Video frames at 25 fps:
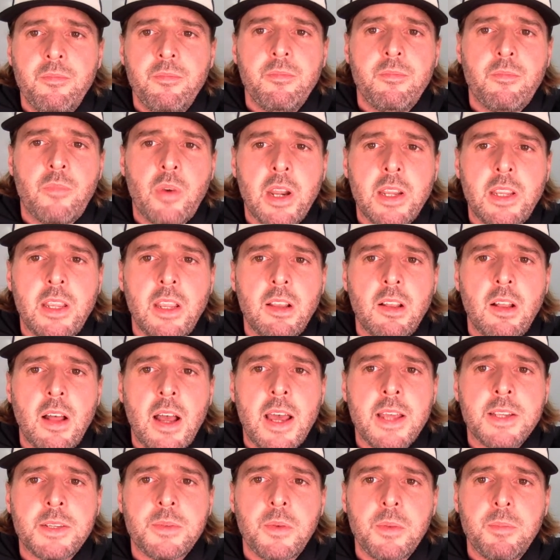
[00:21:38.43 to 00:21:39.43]
breaking
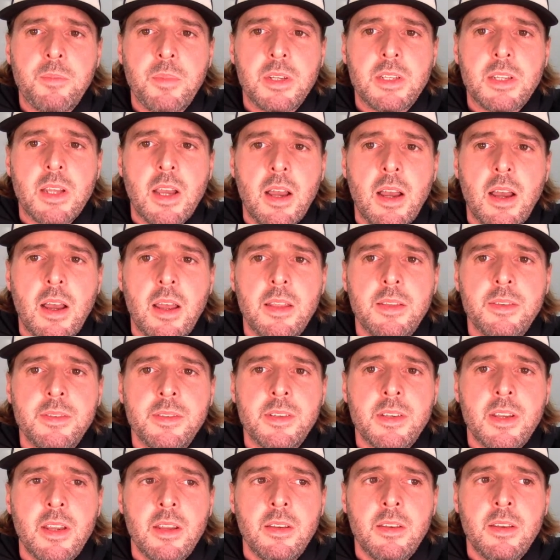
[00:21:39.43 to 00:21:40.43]
glass with
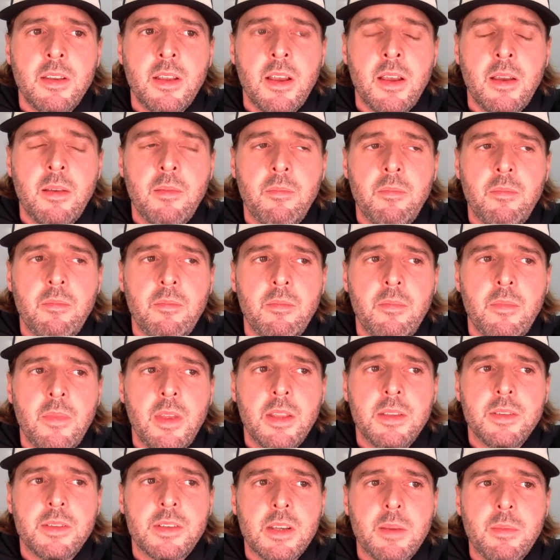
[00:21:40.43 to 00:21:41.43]
batons,
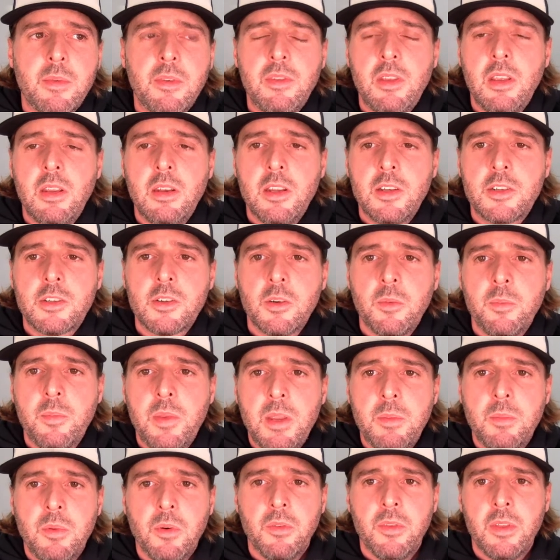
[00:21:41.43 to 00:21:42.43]
and some of the initial
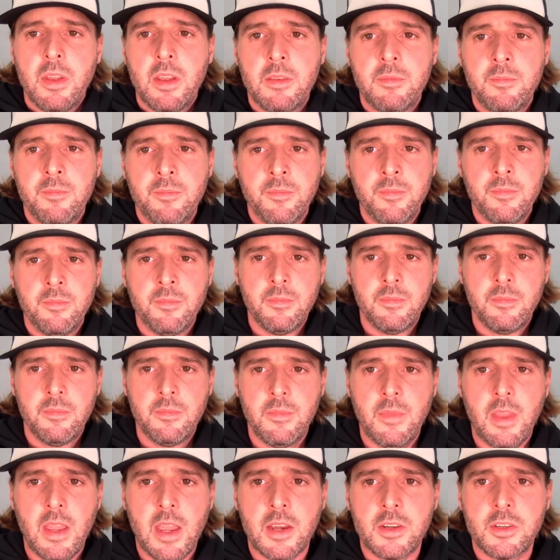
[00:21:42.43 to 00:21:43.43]
people that
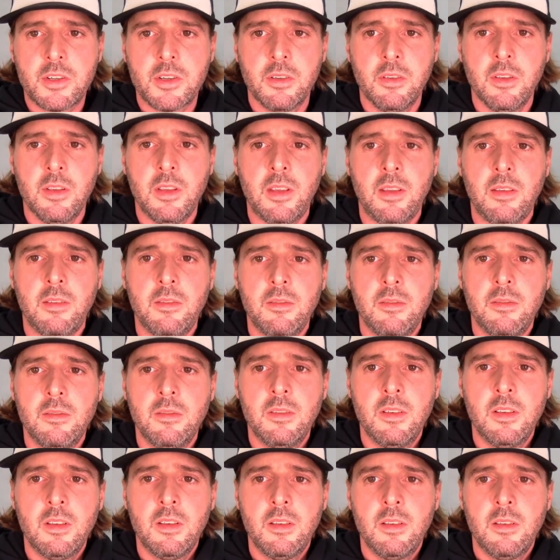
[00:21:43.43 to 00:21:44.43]
actually
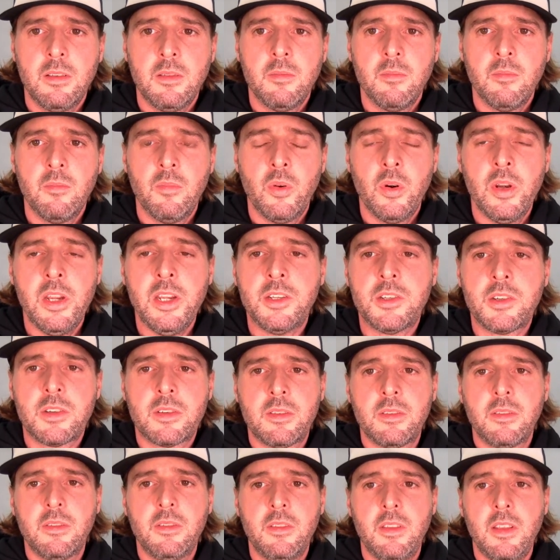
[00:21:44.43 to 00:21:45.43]

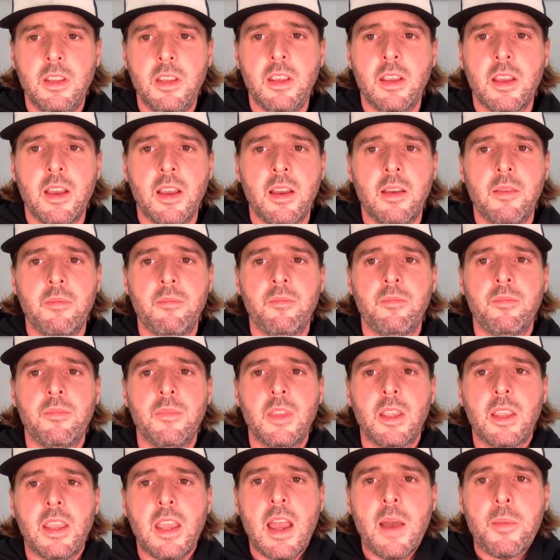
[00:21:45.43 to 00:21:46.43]
breached
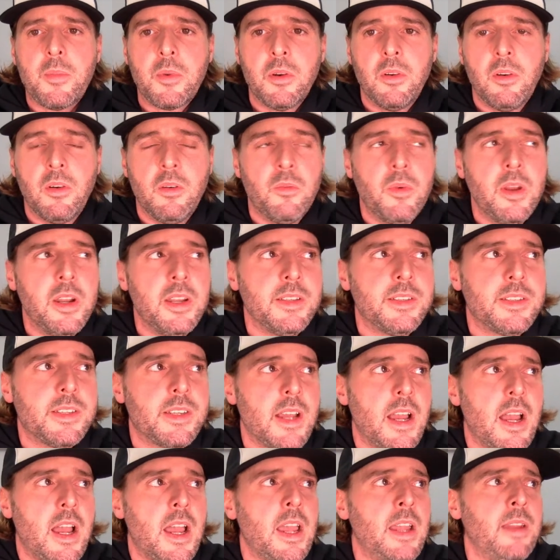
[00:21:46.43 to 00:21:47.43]
the Capitol and went
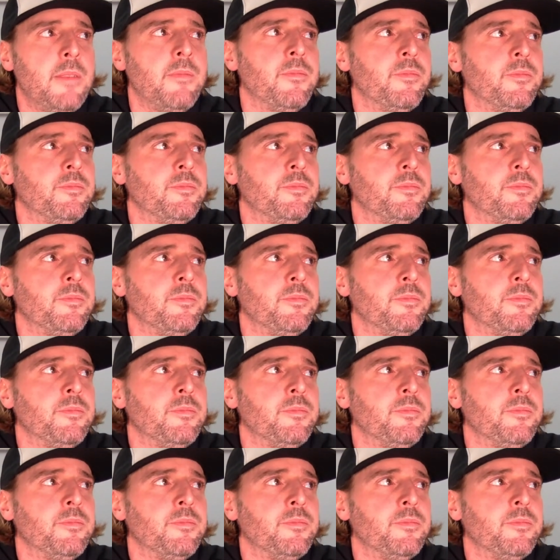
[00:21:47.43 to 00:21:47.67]
inside.